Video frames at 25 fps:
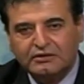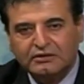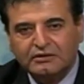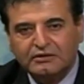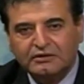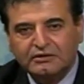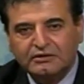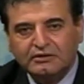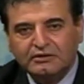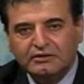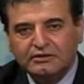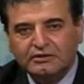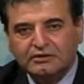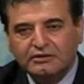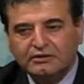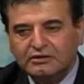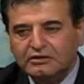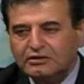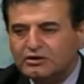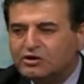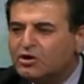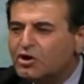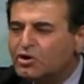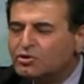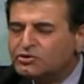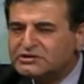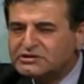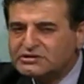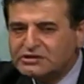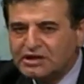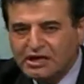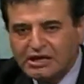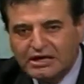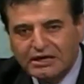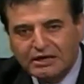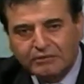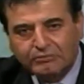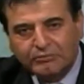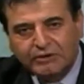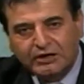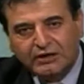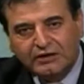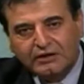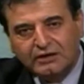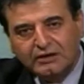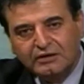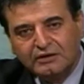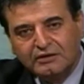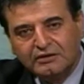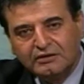Go see him.
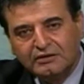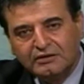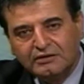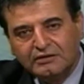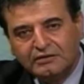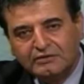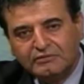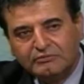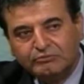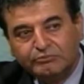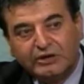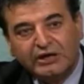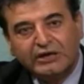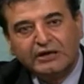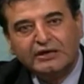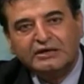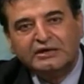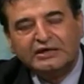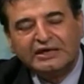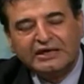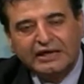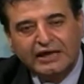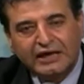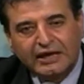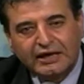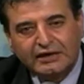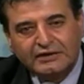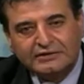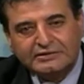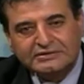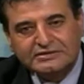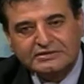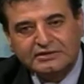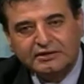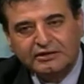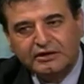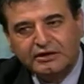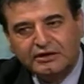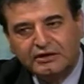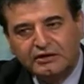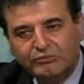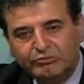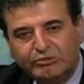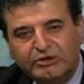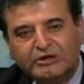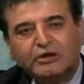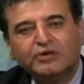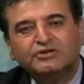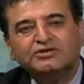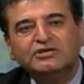But he can't, because he will
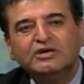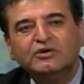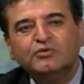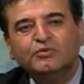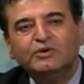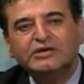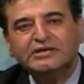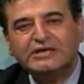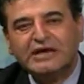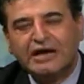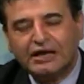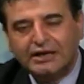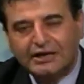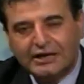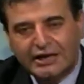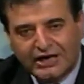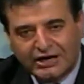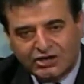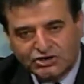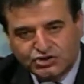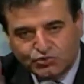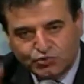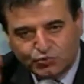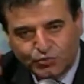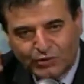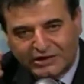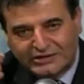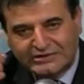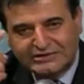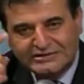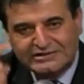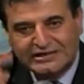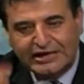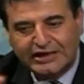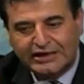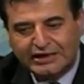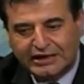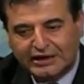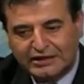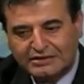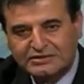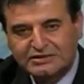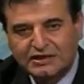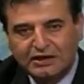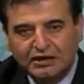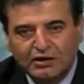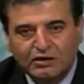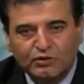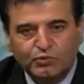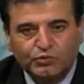not last 1 second with
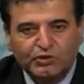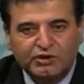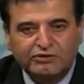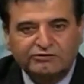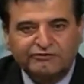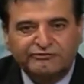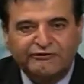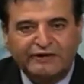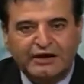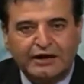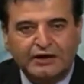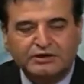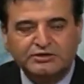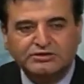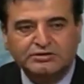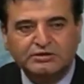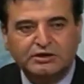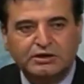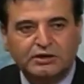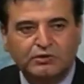Fox Network.